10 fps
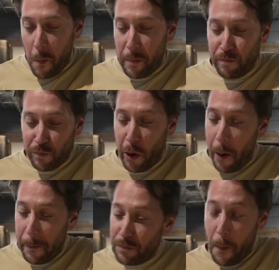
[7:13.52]
Canned
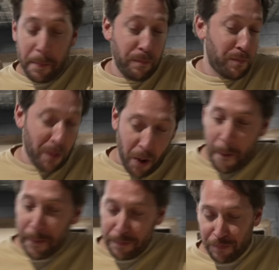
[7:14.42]
meat. All right.
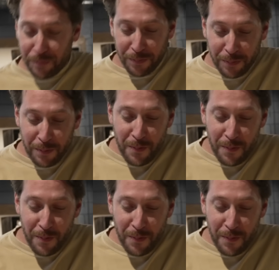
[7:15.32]
Pretty weird.